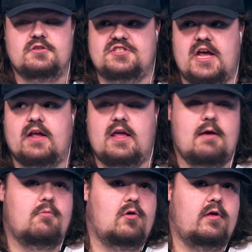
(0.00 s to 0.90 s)
Jack
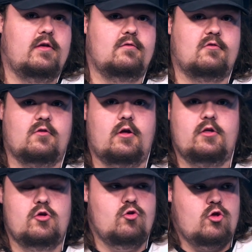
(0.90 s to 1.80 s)
Campbell is,
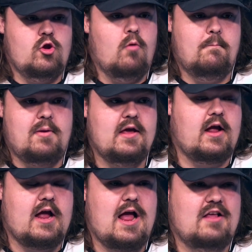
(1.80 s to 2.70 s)
you don't
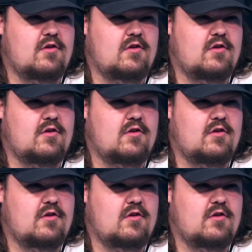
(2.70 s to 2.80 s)
pick a guy.